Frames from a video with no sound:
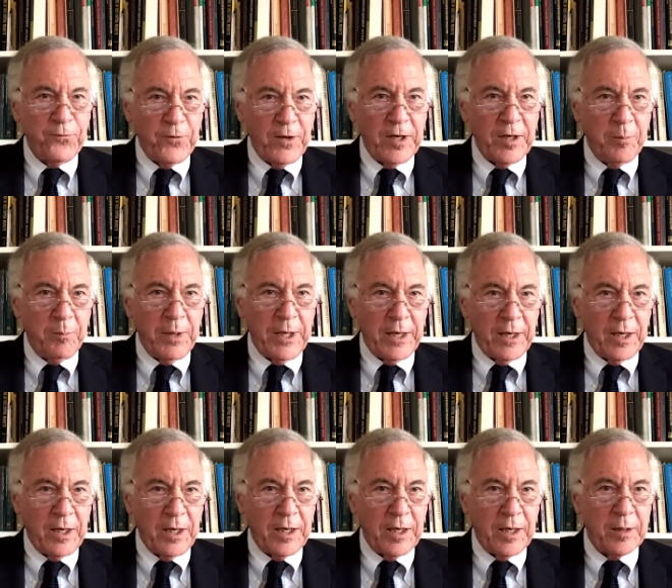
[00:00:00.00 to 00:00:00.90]
I'm
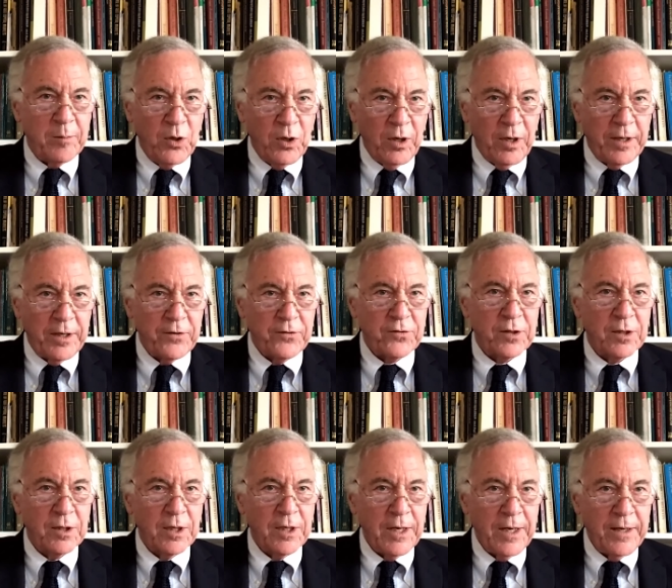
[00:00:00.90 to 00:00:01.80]
fundamentally
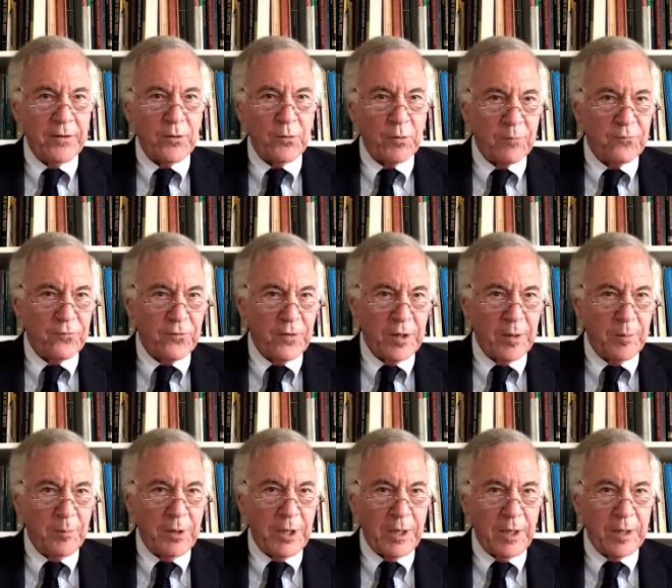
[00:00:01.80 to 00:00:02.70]
bullish, and the
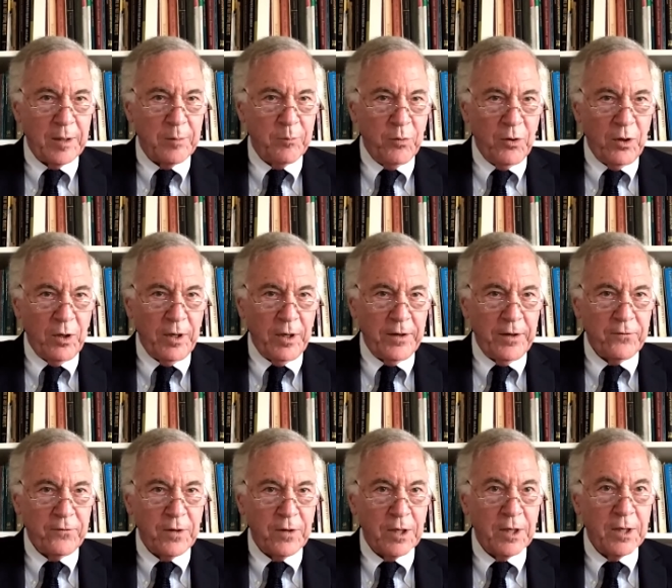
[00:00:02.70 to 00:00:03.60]
reason I'm
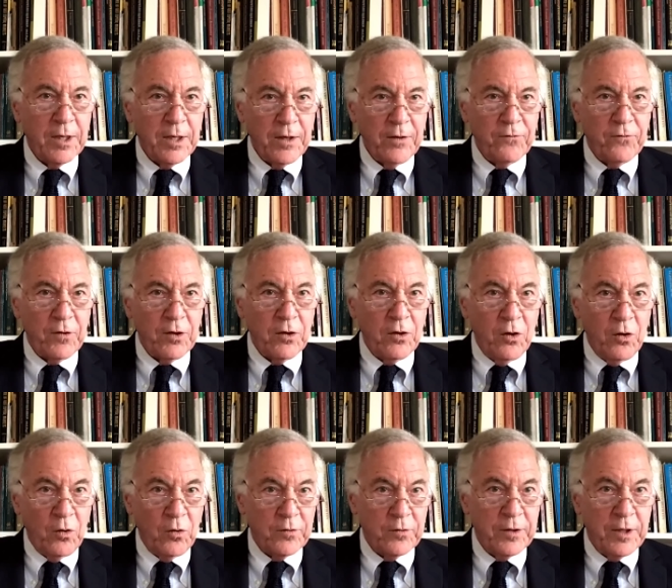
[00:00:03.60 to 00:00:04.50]
fundamentally bullish
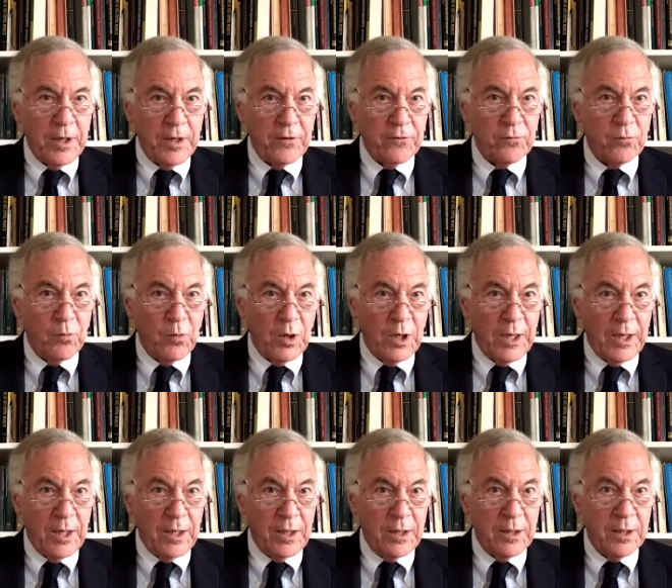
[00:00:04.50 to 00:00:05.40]
is that gold
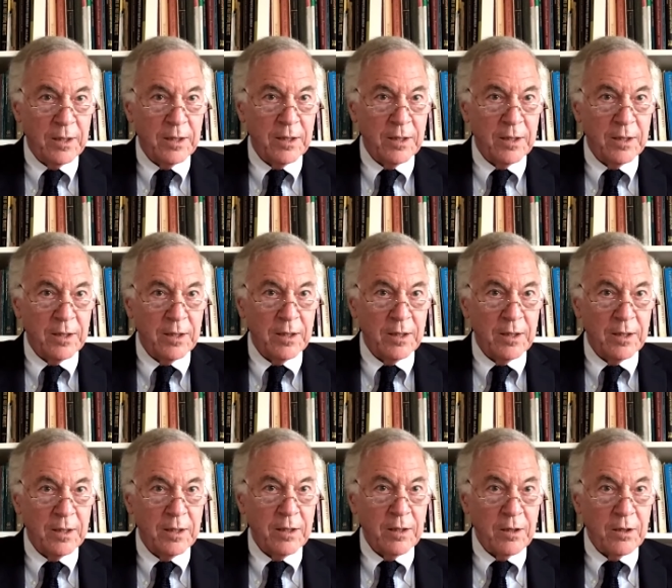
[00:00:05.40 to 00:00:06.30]
does well
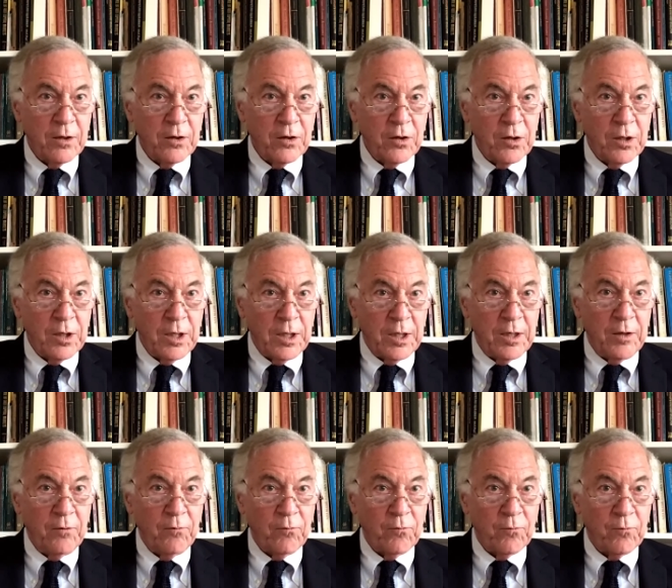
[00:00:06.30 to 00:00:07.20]

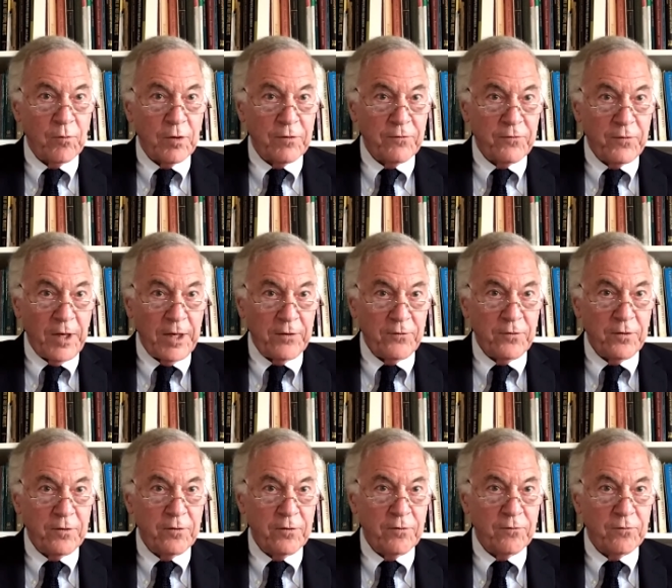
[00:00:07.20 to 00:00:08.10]
in
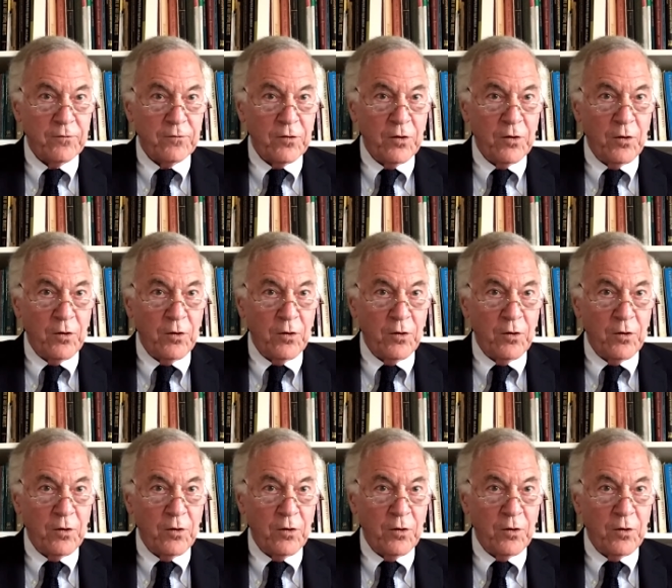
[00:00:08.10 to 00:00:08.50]
recessions,